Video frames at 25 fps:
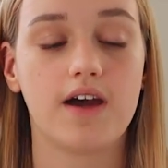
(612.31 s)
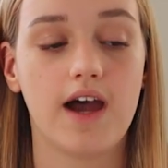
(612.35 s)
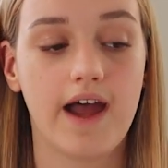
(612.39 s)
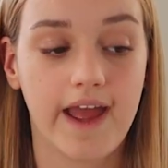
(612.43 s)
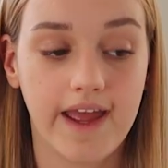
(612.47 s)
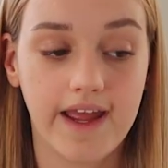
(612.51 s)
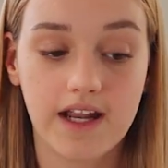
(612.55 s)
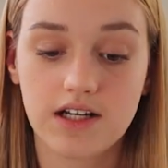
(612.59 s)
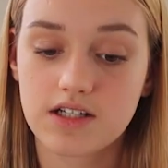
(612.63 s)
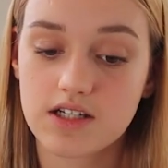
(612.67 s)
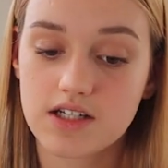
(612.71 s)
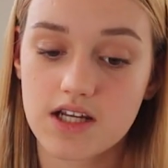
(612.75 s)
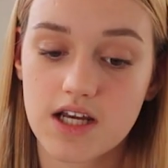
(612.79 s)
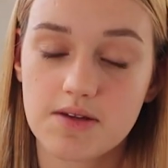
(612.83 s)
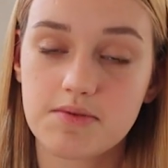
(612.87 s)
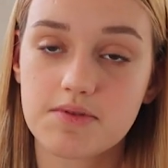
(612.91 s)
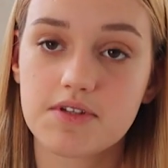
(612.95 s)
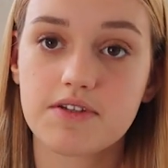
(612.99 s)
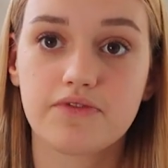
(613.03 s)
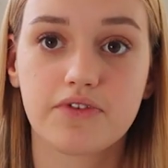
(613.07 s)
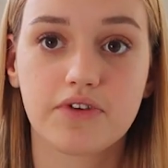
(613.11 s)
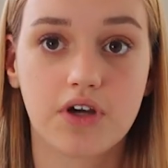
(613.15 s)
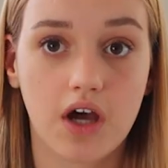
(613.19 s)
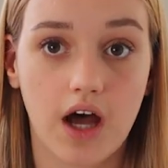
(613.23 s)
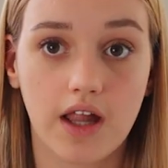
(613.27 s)
In terms
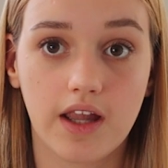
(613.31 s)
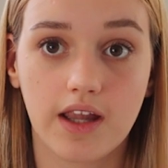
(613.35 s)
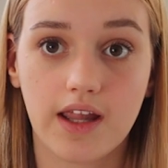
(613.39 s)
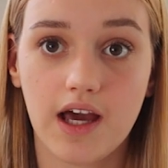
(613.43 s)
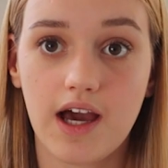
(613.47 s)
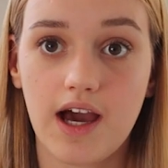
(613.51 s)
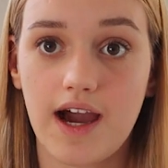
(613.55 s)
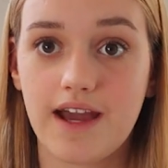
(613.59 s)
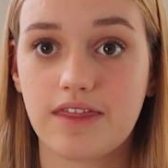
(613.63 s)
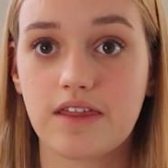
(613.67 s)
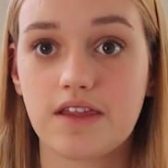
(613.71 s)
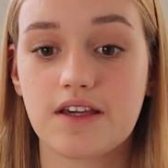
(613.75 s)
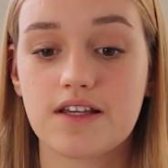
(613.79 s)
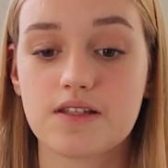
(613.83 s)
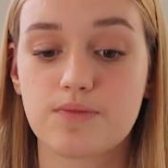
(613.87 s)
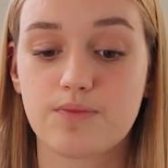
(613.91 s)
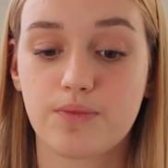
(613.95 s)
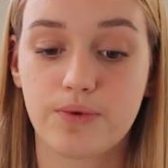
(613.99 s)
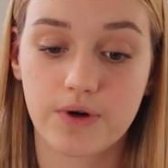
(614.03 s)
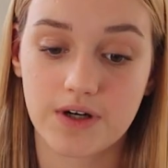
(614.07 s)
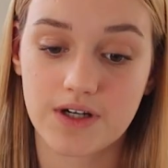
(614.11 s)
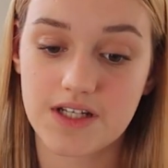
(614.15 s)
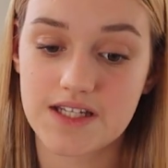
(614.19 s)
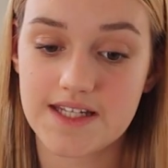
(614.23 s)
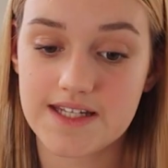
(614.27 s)
of colour, I think it's
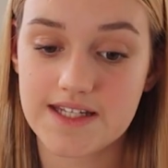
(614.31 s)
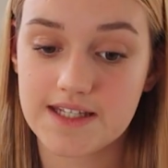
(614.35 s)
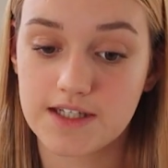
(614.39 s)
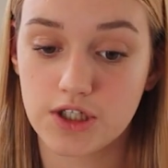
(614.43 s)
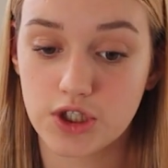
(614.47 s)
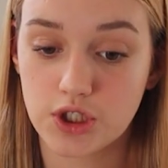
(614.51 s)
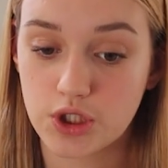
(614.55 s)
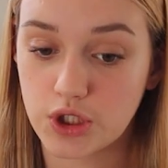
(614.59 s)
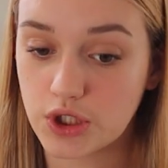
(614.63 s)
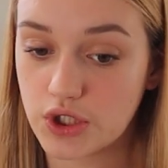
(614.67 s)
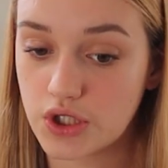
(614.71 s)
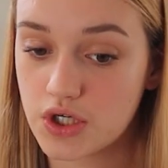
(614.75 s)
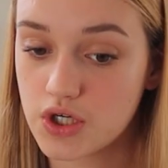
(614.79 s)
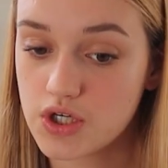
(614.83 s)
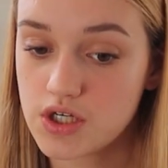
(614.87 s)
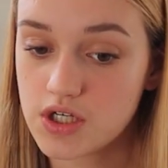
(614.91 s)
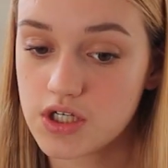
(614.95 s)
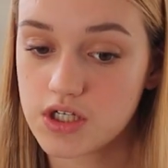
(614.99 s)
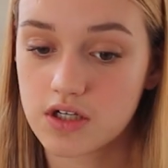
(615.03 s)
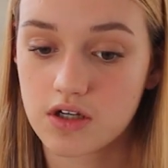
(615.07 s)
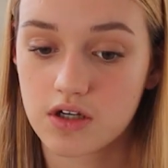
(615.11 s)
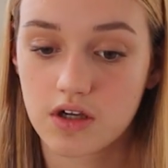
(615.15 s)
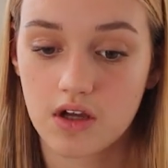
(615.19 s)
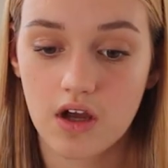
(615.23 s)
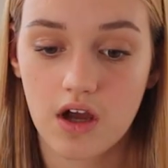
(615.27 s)
pretty good.
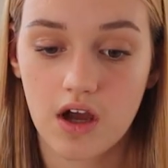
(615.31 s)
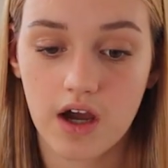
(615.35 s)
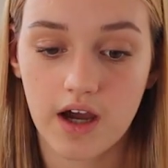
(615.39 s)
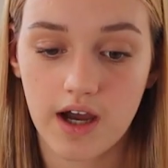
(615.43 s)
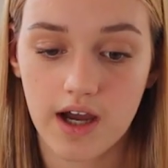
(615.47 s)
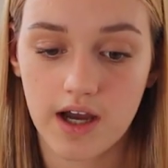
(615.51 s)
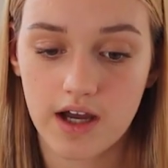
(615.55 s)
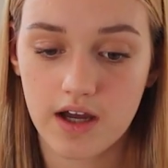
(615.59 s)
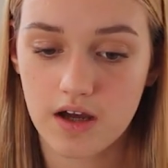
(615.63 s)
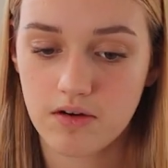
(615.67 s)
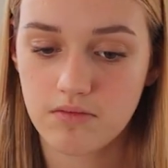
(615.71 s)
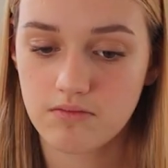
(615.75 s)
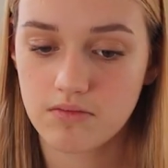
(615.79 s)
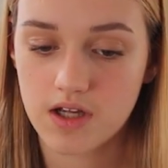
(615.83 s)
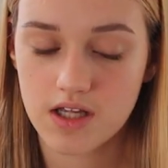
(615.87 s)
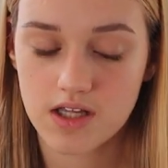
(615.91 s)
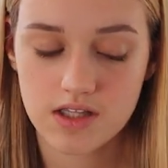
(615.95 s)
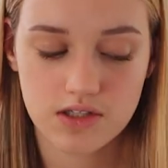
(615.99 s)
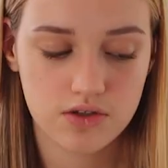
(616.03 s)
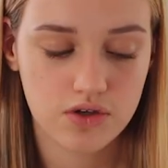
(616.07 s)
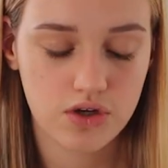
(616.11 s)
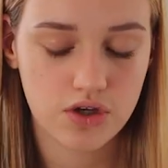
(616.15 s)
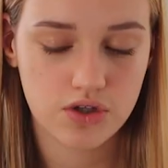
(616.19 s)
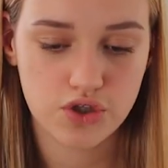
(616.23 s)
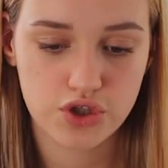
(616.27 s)

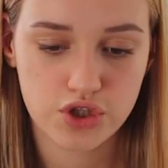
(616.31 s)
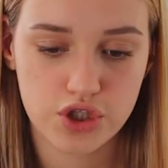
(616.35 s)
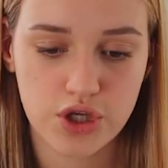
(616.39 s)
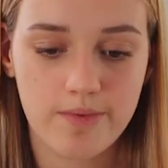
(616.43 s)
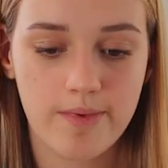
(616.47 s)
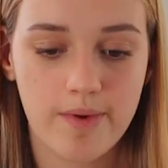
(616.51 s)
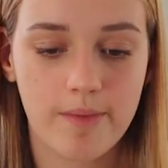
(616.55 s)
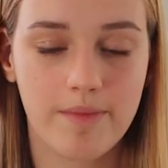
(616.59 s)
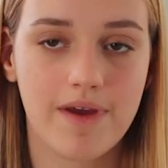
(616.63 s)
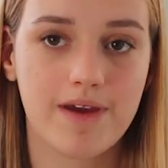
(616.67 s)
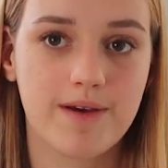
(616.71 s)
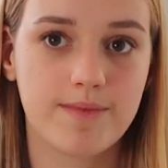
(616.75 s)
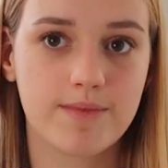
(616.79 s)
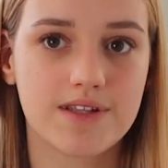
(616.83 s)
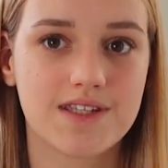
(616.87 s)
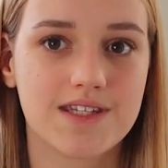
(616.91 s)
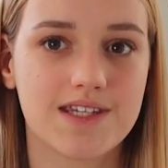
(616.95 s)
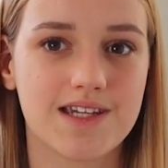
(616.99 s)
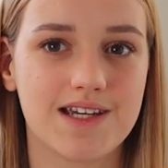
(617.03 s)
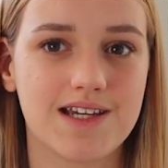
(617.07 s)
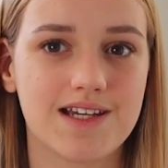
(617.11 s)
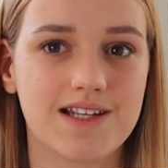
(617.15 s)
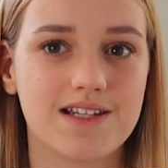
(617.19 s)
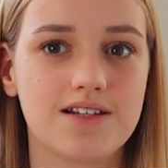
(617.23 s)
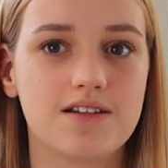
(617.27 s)
It's not super
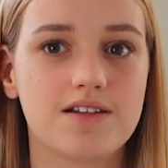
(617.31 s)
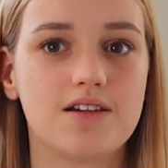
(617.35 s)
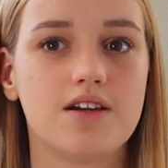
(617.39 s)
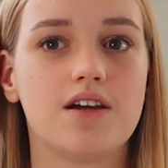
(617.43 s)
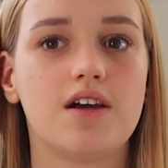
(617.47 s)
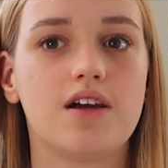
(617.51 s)
pigmented.